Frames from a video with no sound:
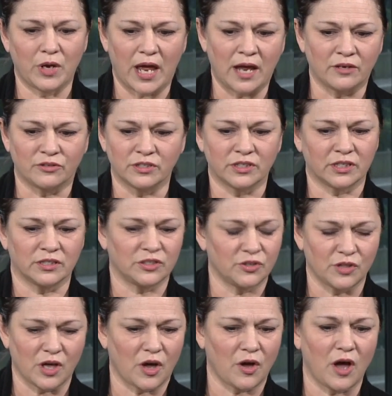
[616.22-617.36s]
entrances to
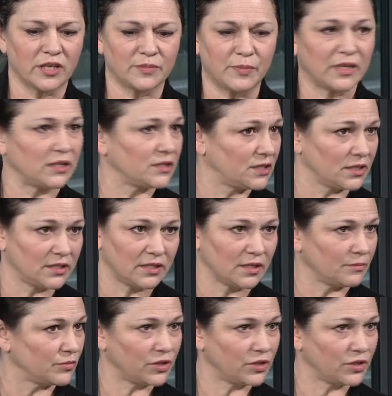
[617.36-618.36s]
the hospital system,